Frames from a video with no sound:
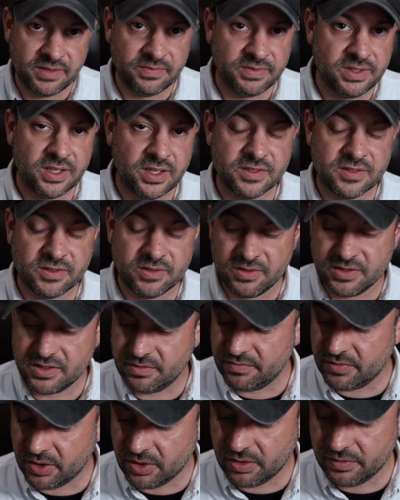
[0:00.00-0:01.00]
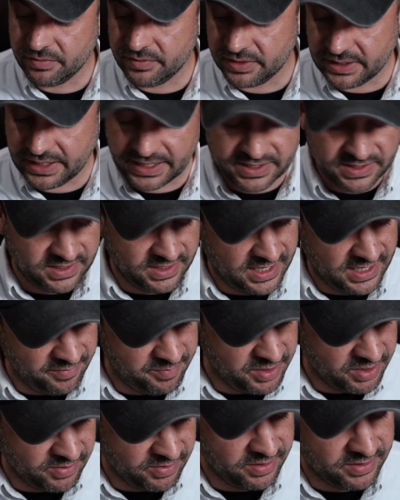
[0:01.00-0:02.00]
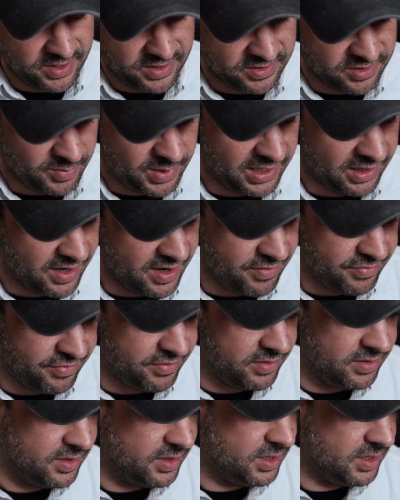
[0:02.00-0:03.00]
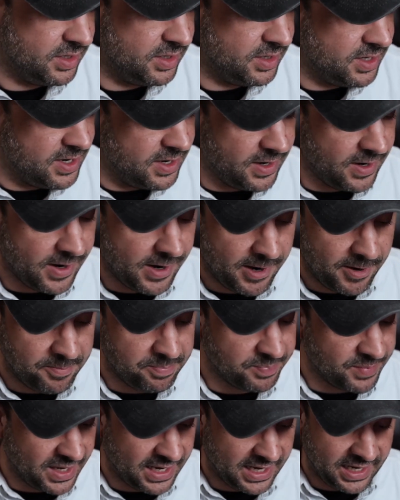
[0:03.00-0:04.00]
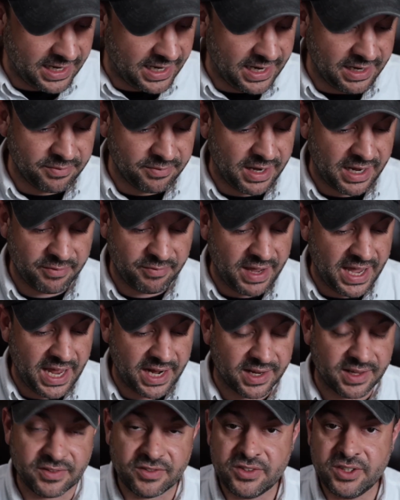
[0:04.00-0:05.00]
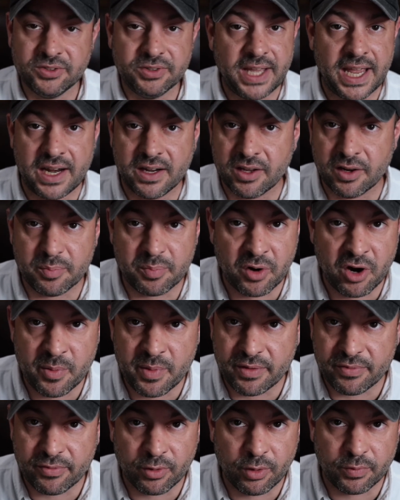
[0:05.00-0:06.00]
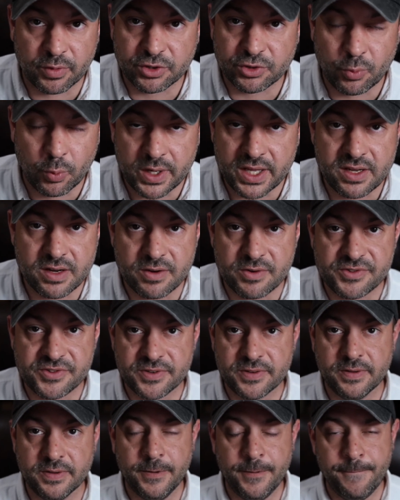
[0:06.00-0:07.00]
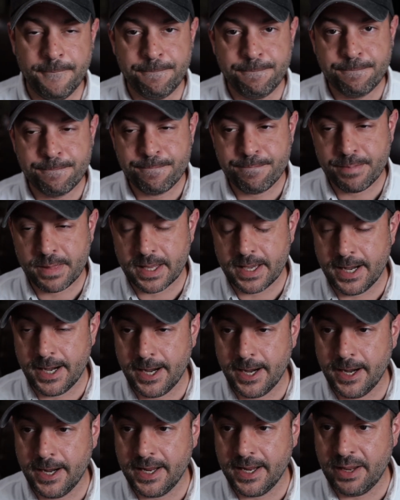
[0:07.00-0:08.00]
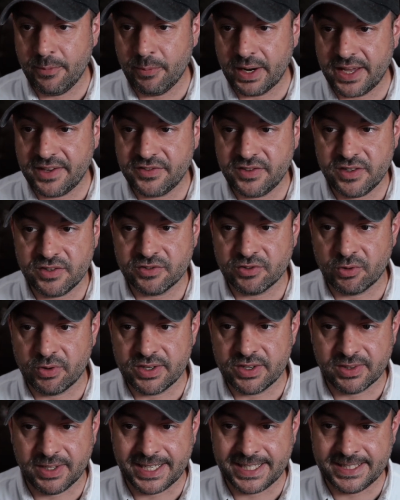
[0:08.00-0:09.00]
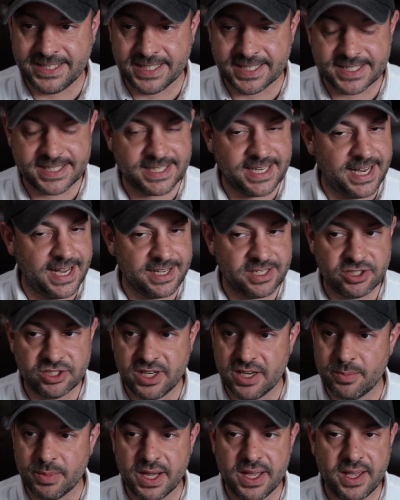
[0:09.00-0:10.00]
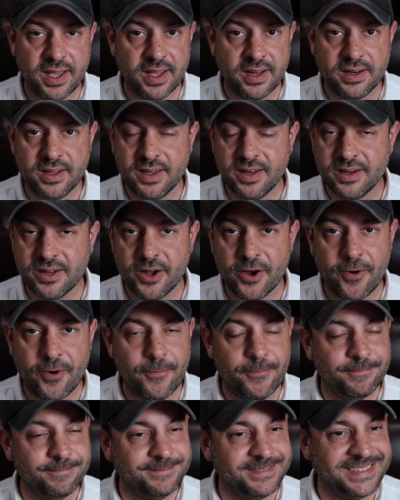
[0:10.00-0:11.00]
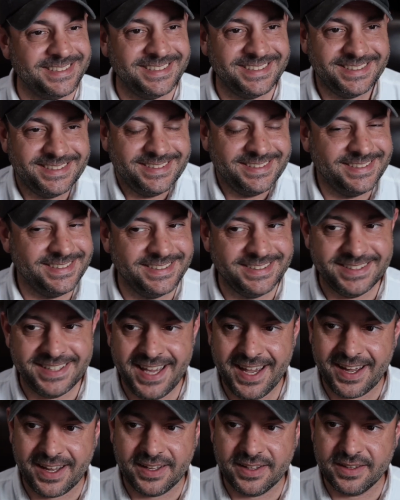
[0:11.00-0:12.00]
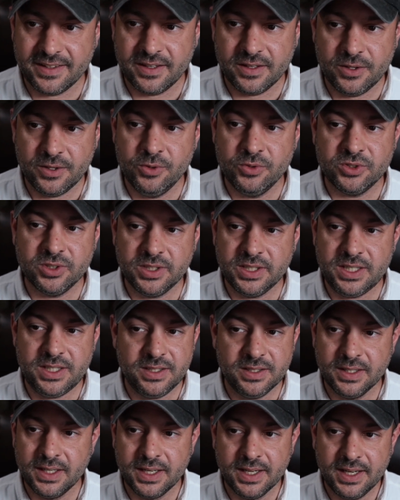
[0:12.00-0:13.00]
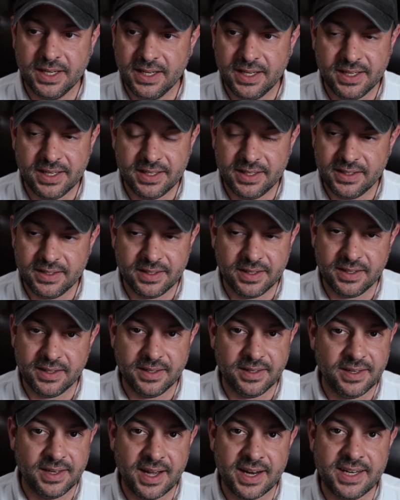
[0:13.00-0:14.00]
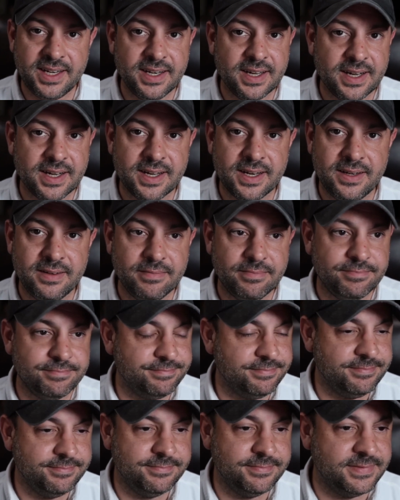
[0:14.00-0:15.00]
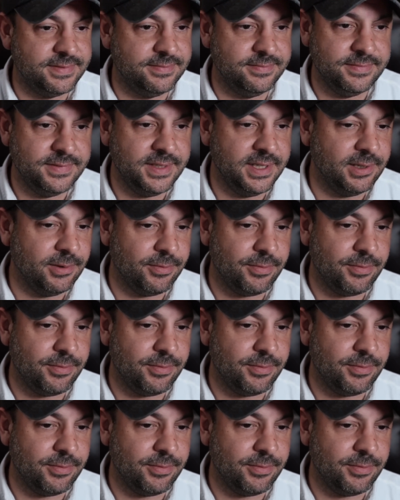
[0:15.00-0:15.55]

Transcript: concerns involved. Like I said, I've been around guns all my life. I've had a concealed handgun permit for over 20 years. And when I see stories like this, I shake my head and go, yeah, usually 99 times